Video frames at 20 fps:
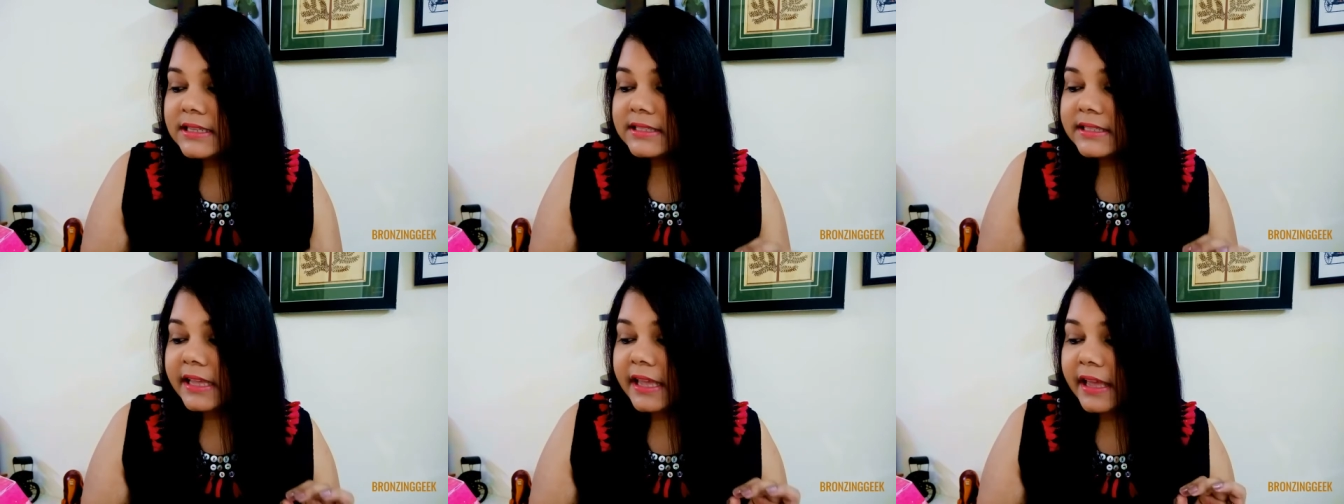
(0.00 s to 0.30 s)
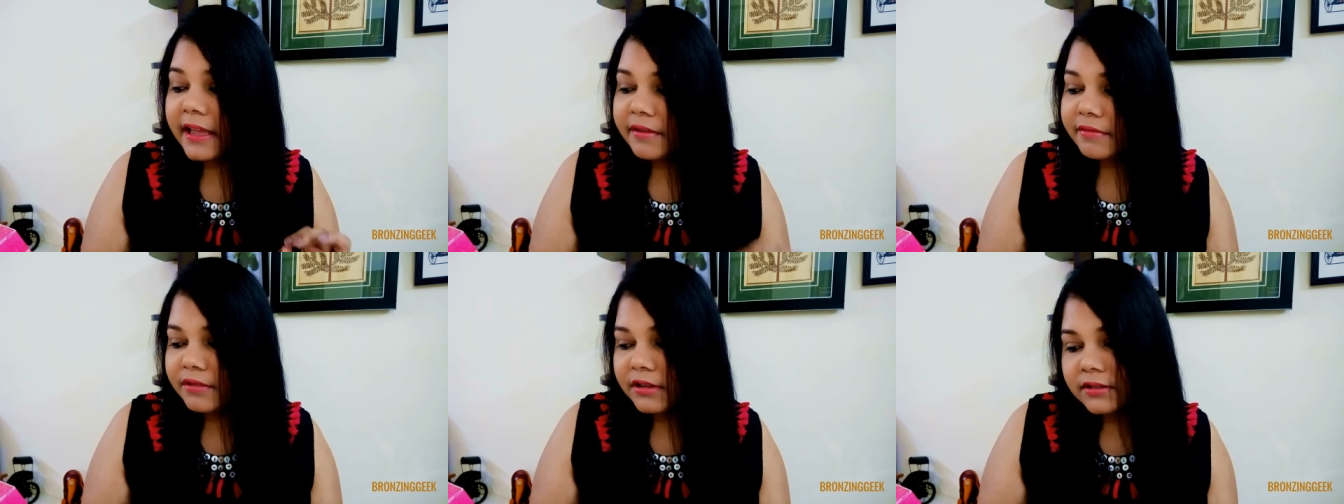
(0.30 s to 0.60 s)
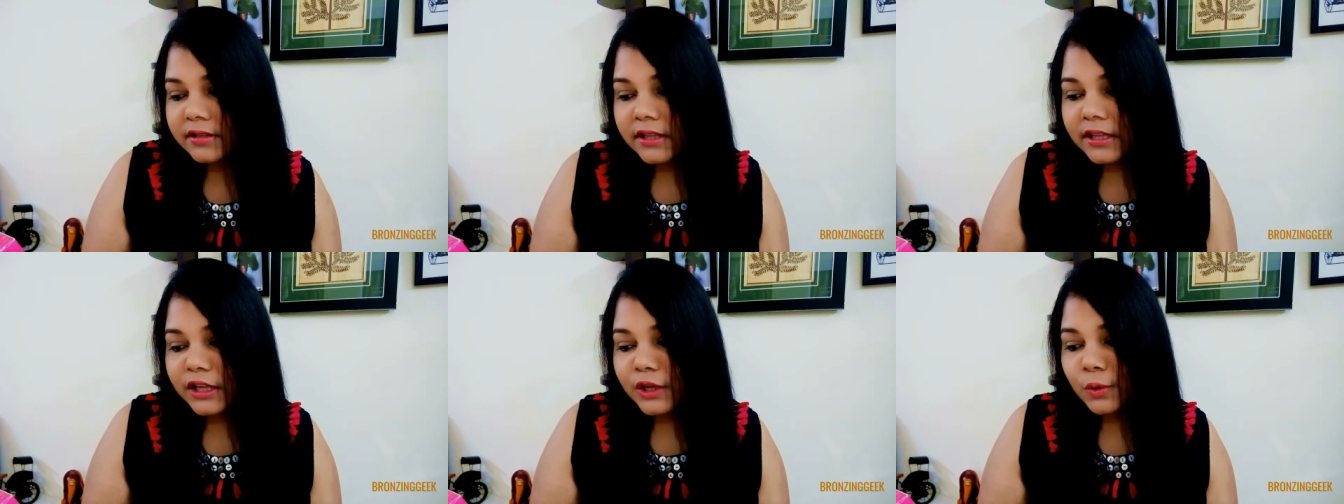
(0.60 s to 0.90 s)
is
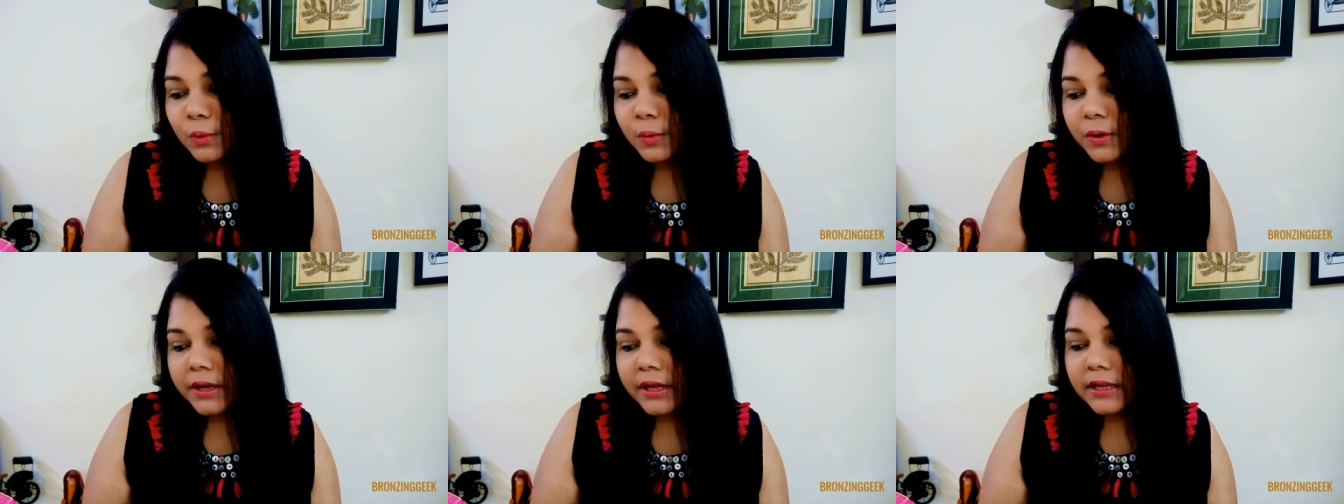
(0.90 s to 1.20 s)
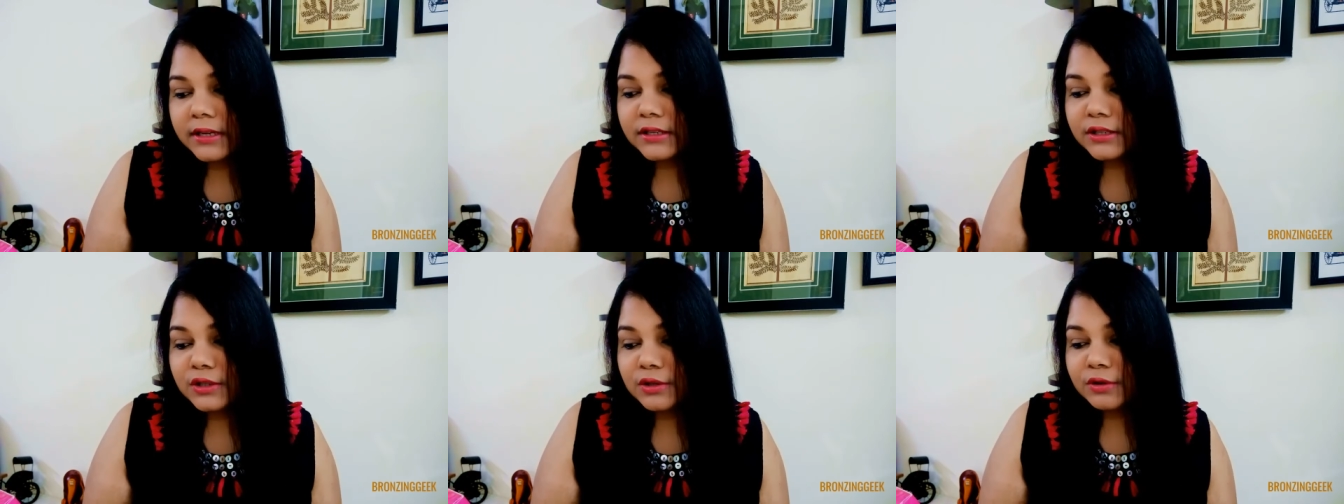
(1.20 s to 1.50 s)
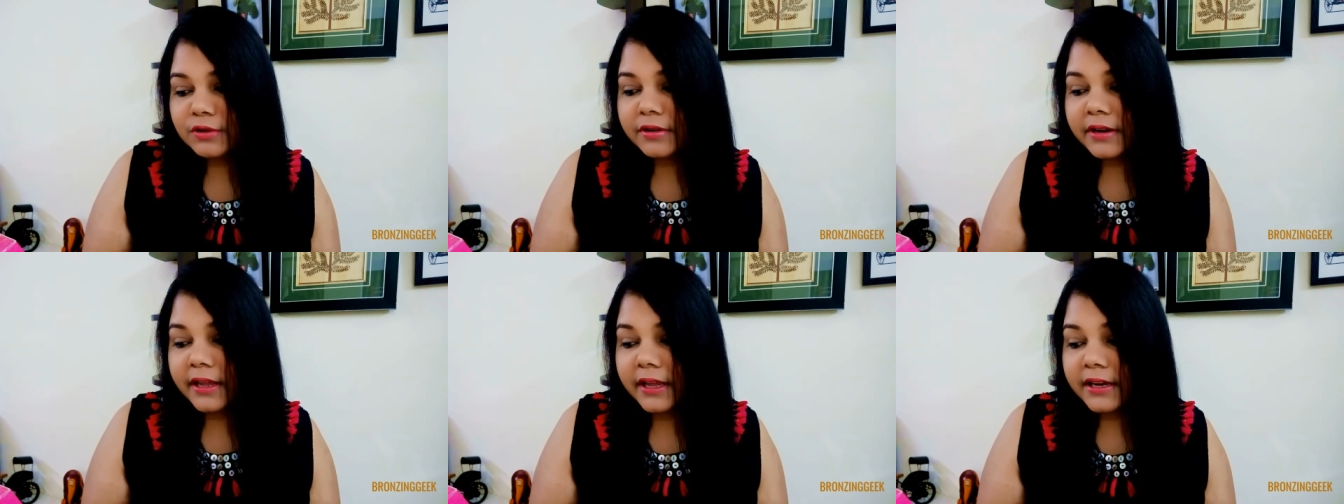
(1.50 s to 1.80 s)
everything you need to
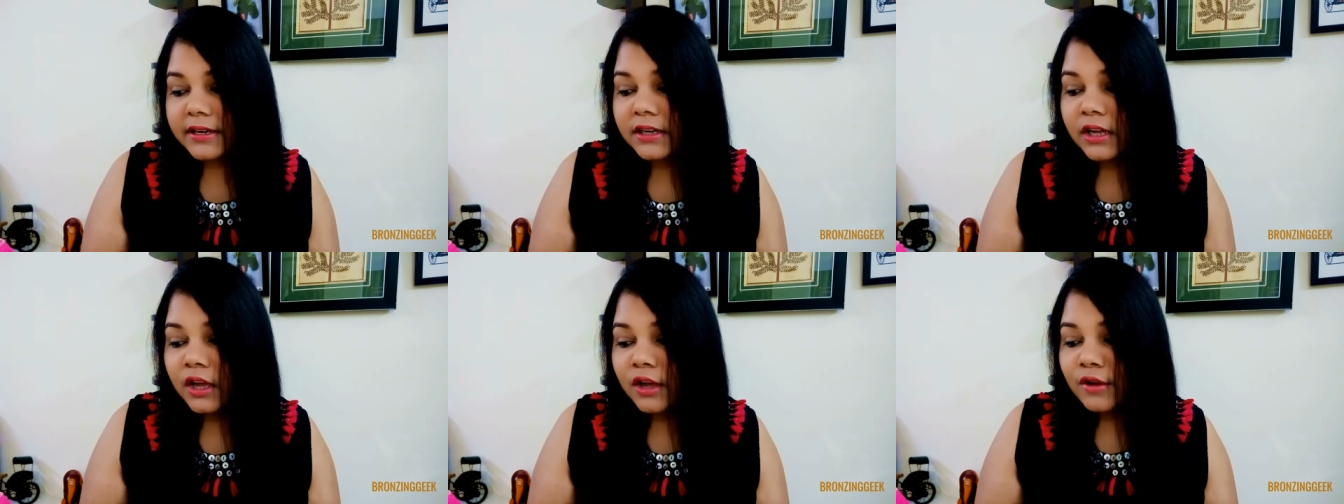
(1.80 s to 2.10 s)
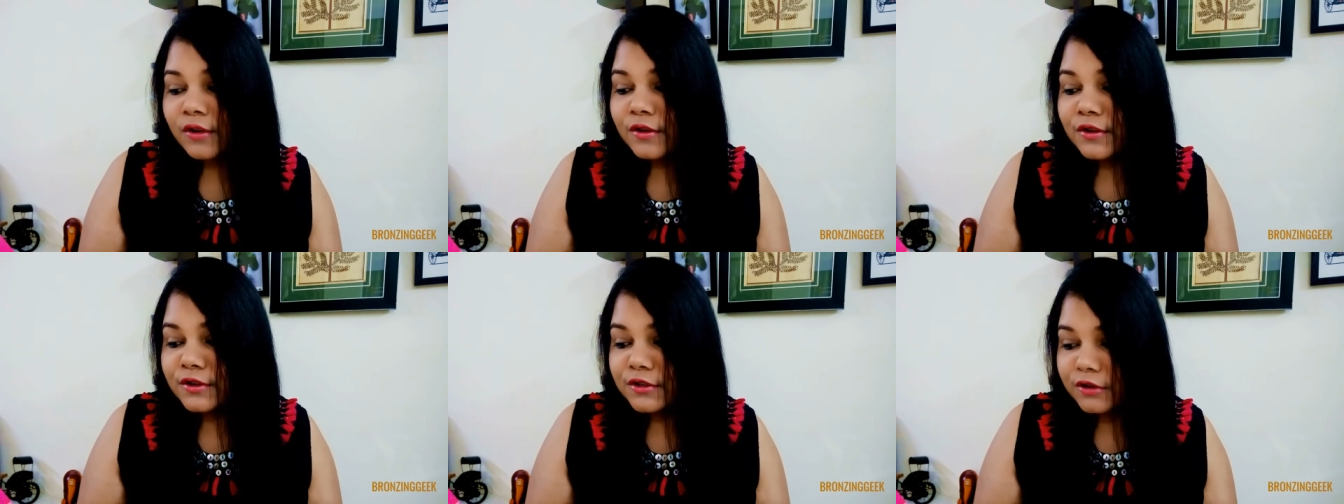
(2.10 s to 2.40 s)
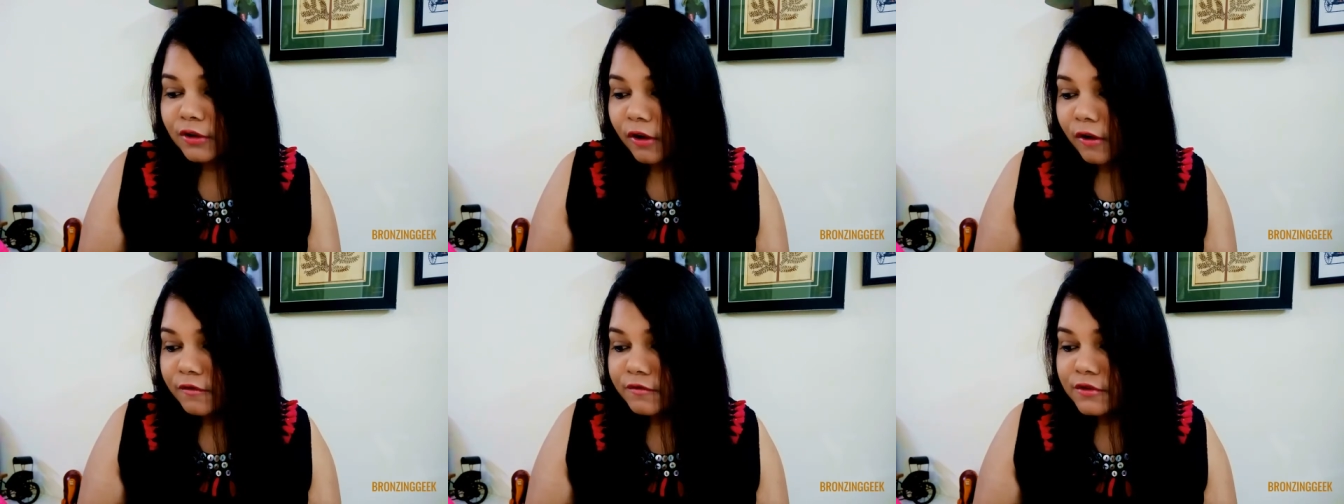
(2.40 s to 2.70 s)
create
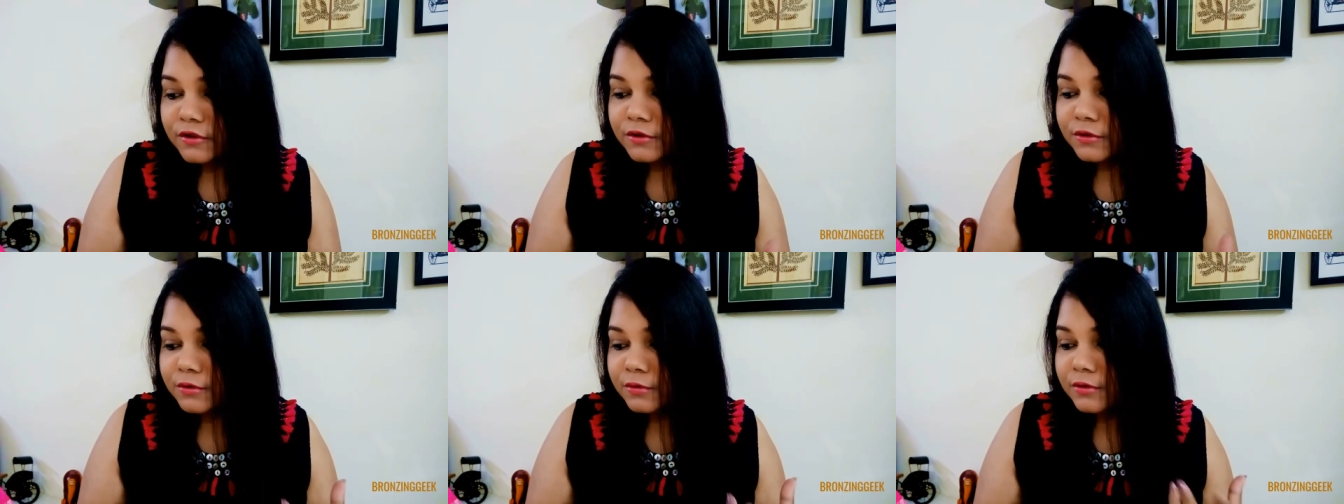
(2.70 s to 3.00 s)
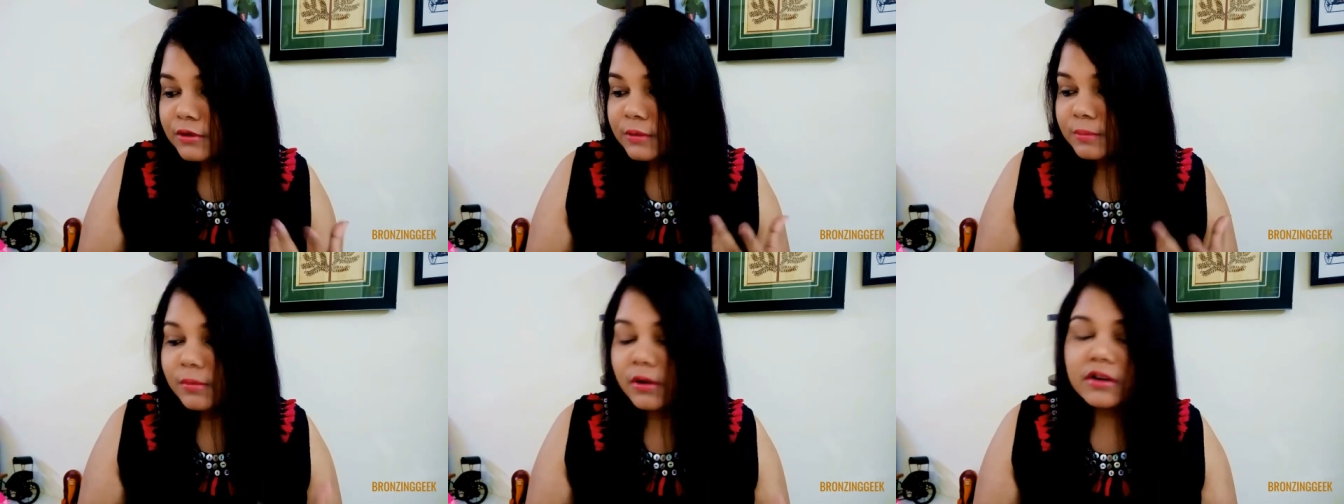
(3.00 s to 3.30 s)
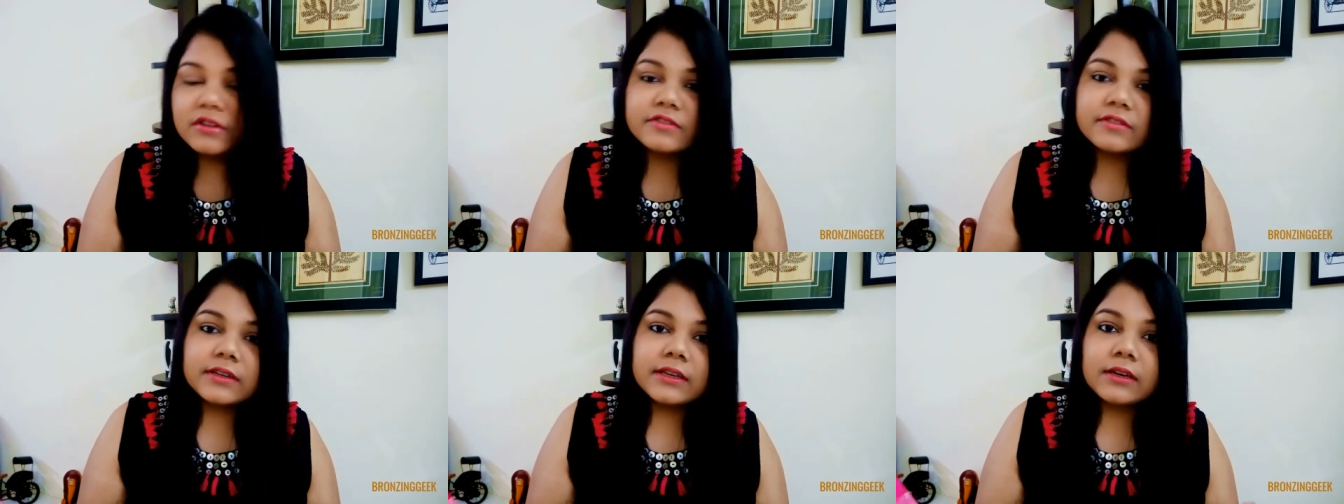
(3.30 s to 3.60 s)
soft to
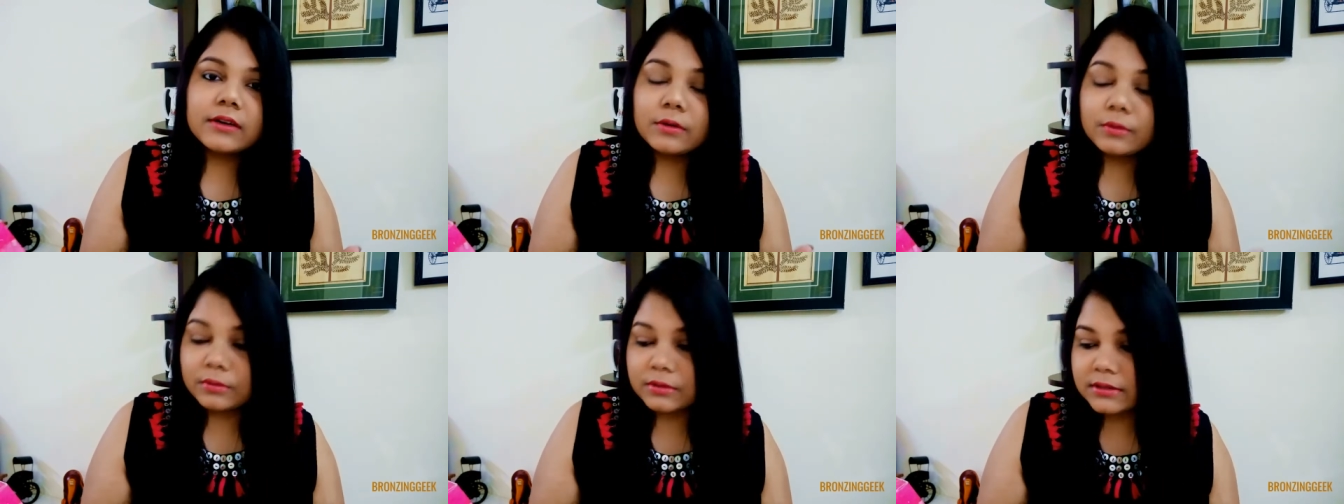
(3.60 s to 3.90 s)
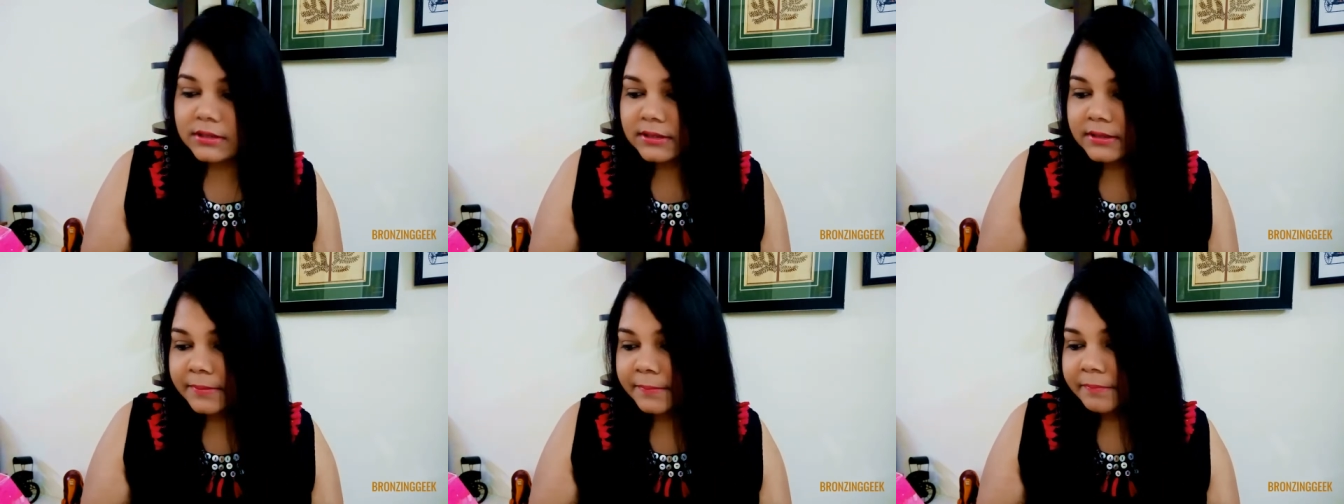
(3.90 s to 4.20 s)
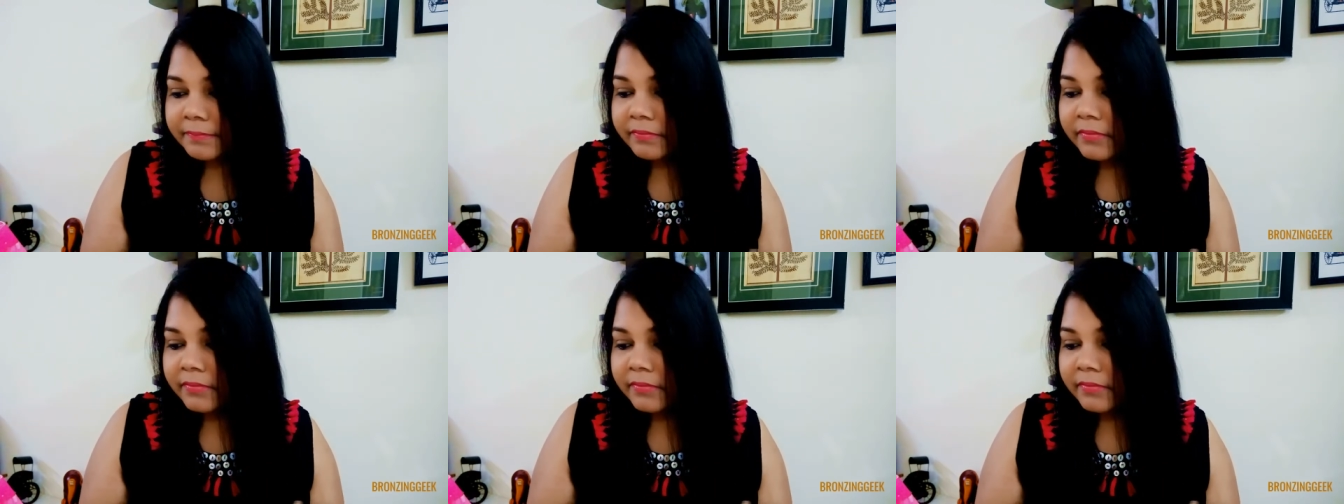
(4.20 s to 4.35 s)
smoldering looks.